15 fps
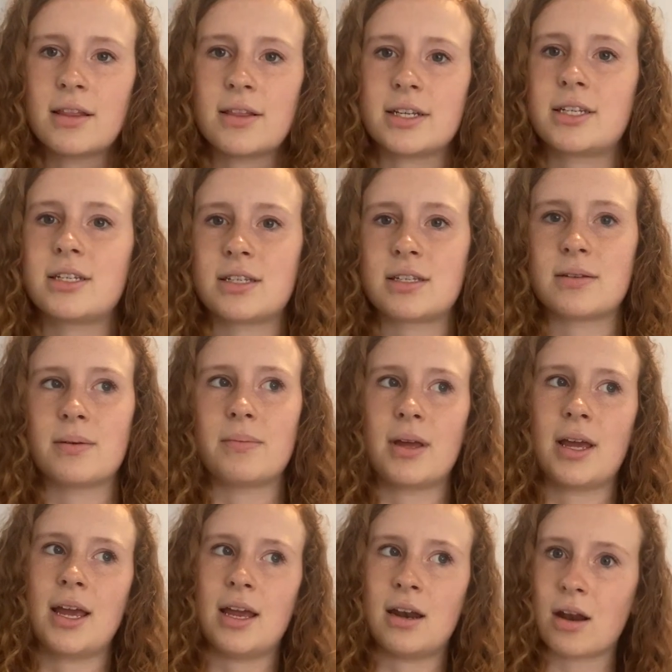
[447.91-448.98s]
This is,
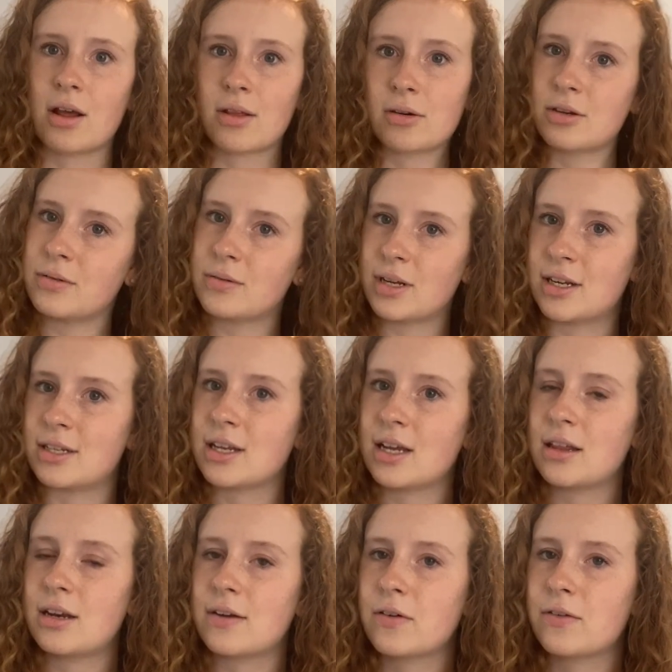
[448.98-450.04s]
in a
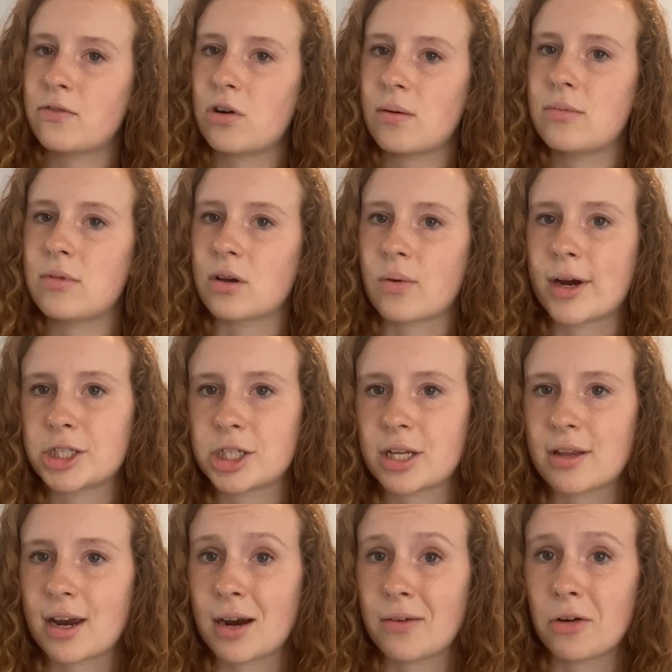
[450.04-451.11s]
slightly different form, the
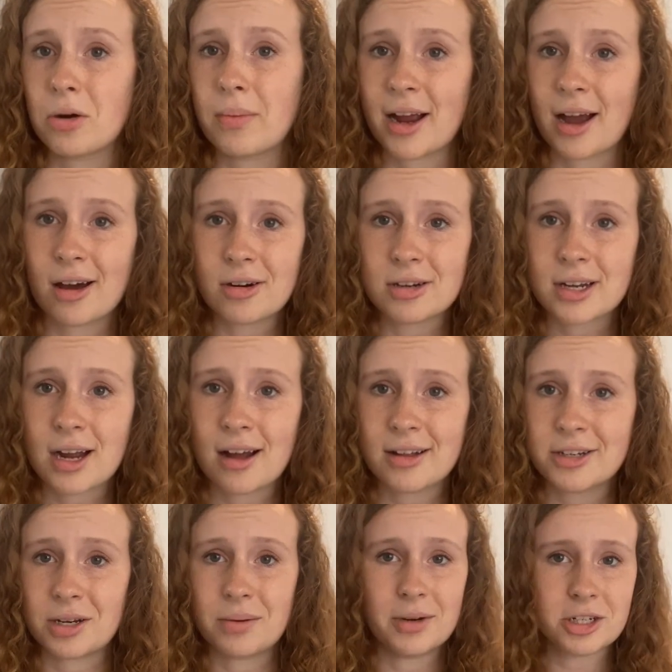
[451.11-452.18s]
question that I wrote my honors
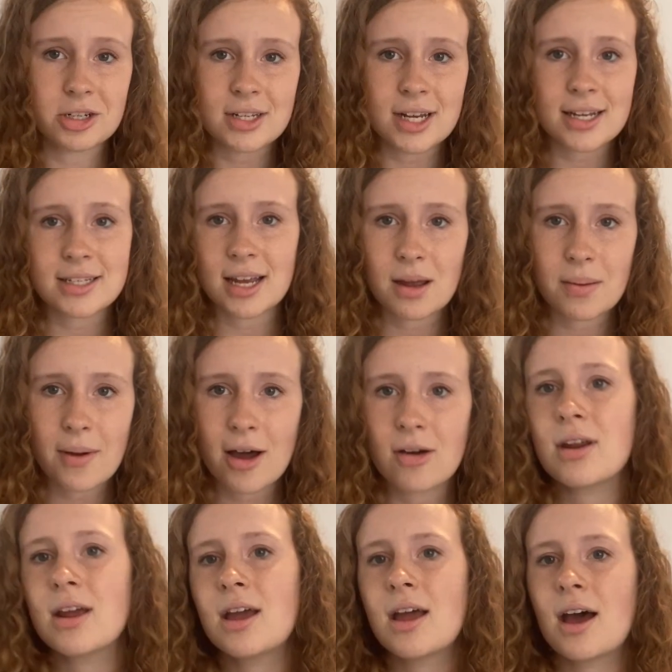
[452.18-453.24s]
college admissions essay about.